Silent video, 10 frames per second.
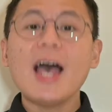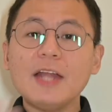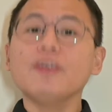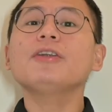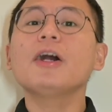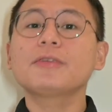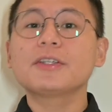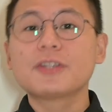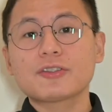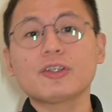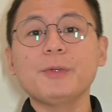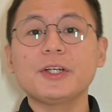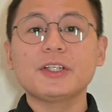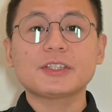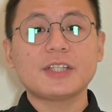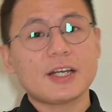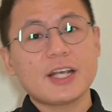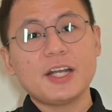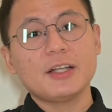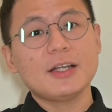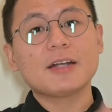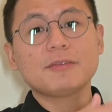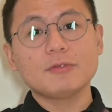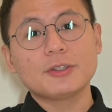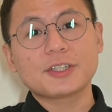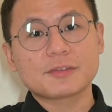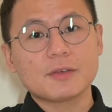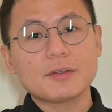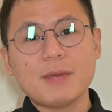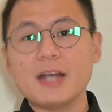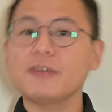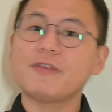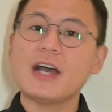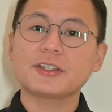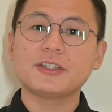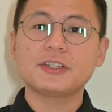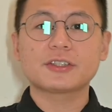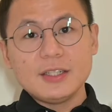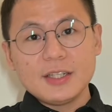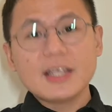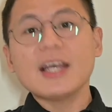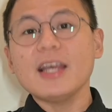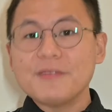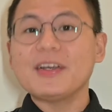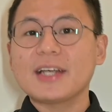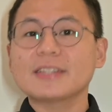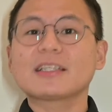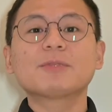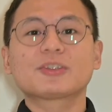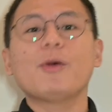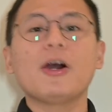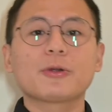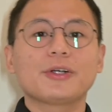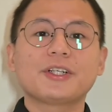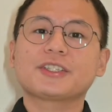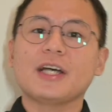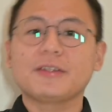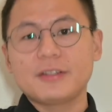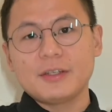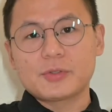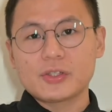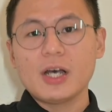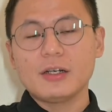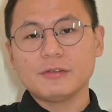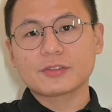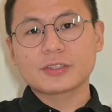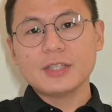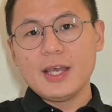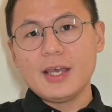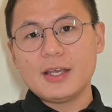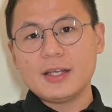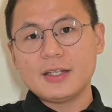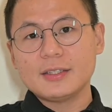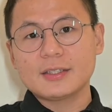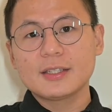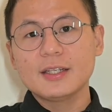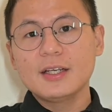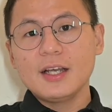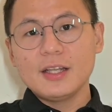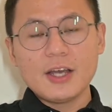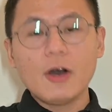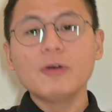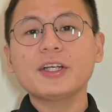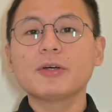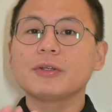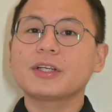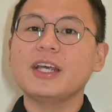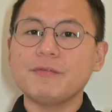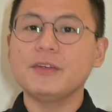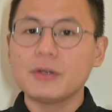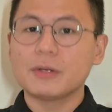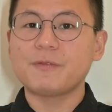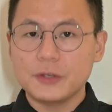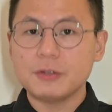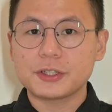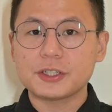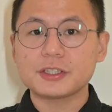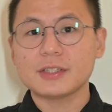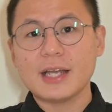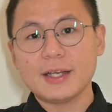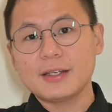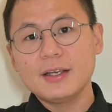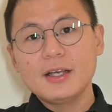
And you know, the distributors, they are getting a lot of orders from the manufacturers. They can even get some spot orders under themselves. And they're only going to give you futures like